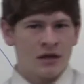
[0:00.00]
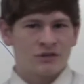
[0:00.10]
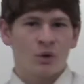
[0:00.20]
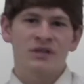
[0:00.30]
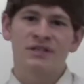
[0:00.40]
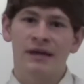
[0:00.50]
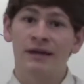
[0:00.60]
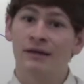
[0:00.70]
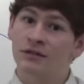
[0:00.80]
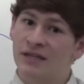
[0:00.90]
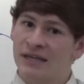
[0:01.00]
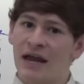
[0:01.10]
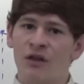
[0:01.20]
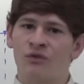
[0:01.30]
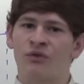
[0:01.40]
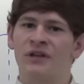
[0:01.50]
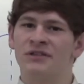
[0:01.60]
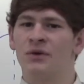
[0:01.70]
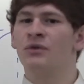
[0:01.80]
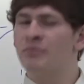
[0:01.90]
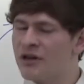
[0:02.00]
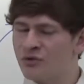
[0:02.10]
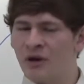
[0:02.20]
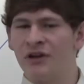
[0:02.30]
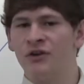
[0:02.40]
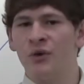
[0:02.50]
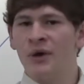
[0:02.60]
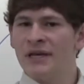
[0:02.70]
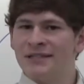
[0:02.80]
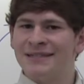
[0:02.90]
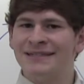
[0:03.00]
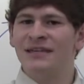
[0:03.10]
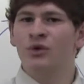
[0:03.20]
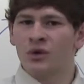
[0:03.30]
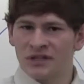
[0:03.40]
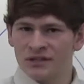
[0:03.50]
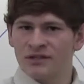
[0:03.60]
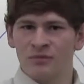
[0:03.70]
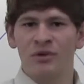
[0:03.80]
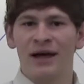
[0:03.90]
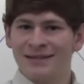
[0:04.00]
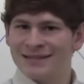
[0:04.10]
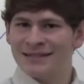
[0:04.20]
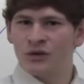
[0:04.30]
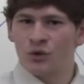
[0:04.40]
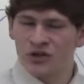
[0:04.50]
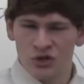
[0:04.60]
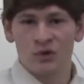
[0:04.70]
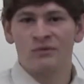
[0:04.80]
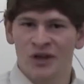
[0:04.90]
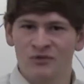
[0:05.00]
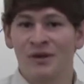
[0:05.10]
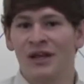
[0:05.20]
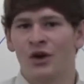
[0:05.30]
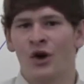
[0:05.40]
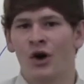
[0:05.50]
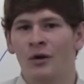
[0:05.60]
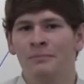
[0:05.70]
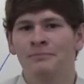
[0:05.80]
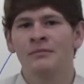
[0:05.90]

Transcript: And so I said, to get out of the friend zone, the best way to do is to decrease supply, to decrease your investment in her.